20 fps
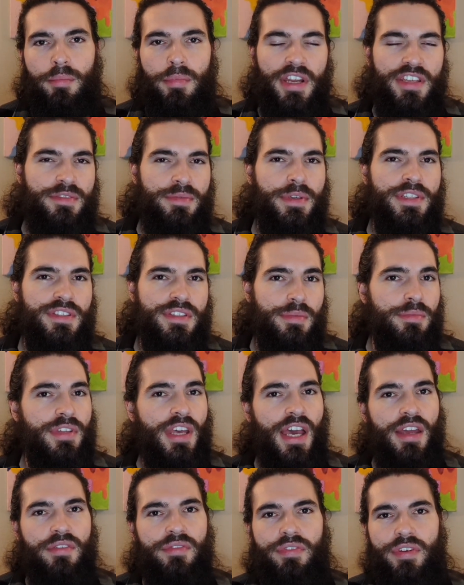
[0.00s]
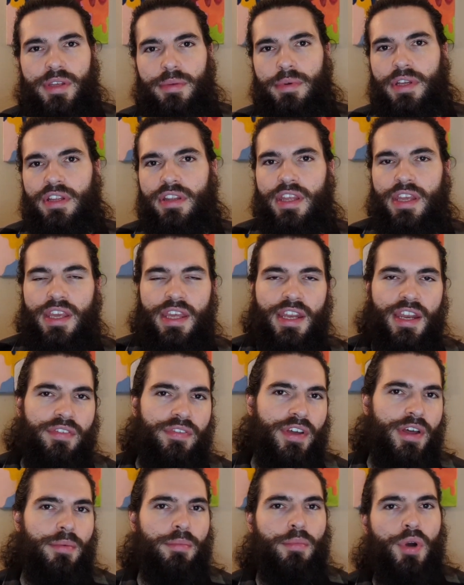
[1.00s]
But I spent some time free building and I
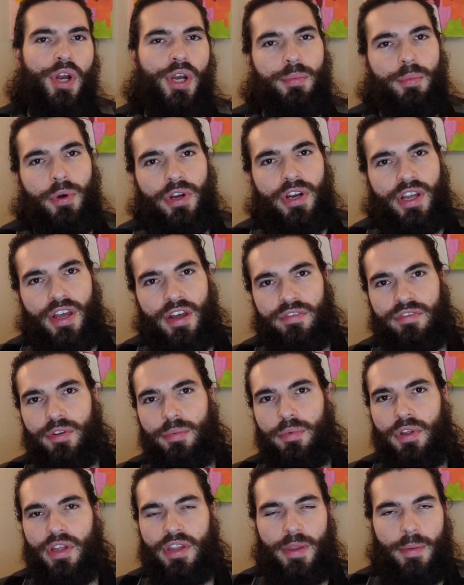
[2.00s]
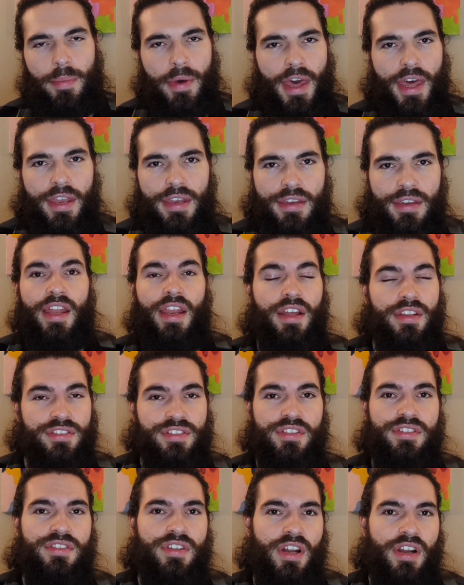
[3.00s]
felt more and more comfortable on the pad. It also
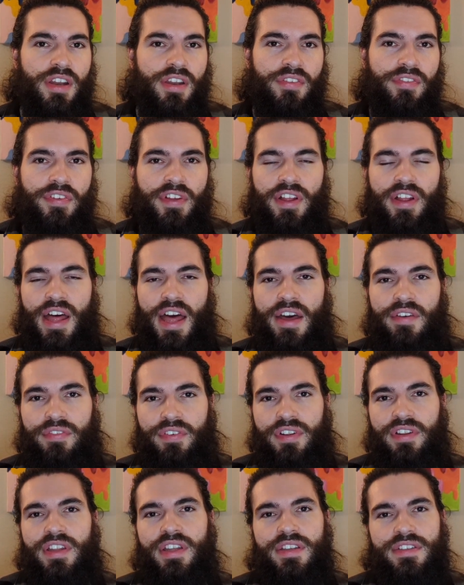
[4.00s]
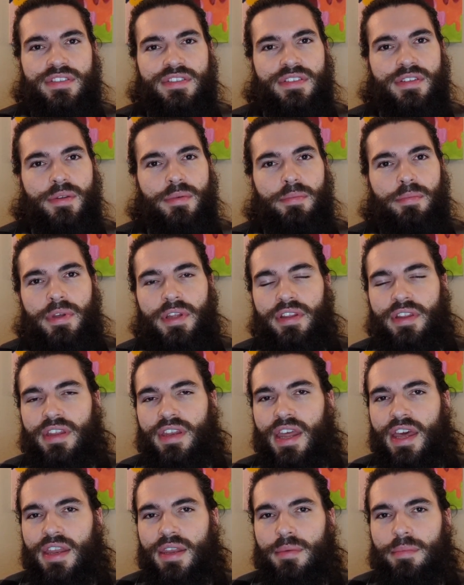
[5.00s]
started to feel effortless to build and
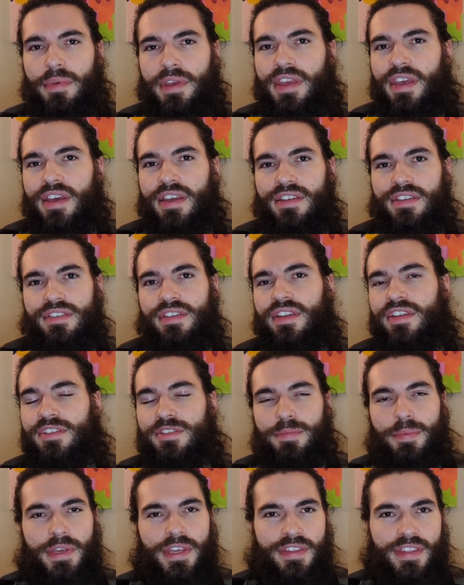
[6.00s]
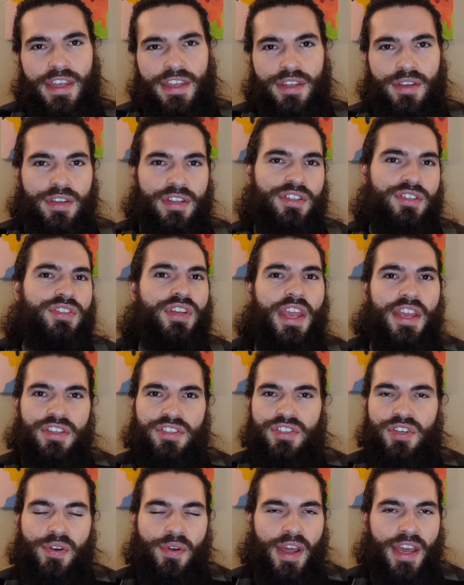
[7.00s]
edit because of the speed that you can change
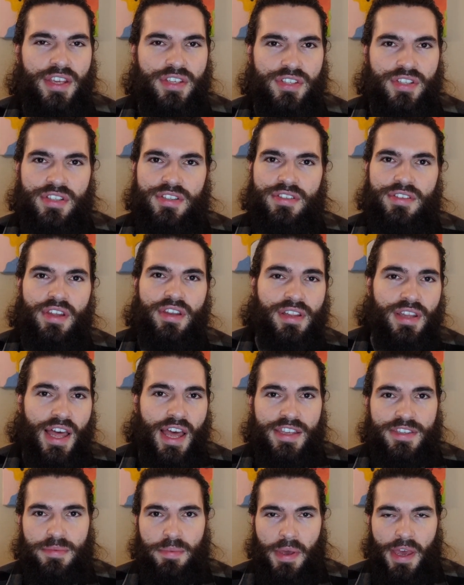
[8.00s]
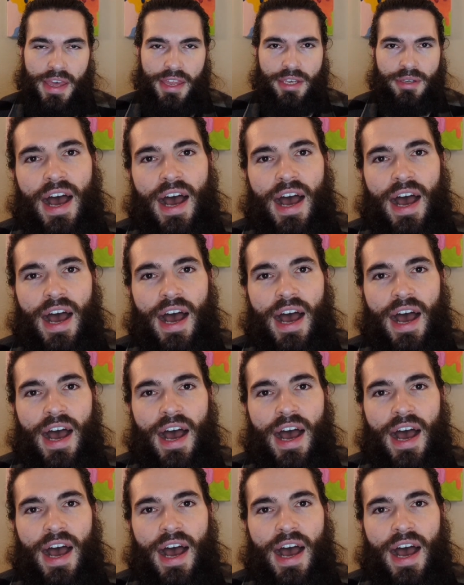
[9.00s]
directions on glass pad.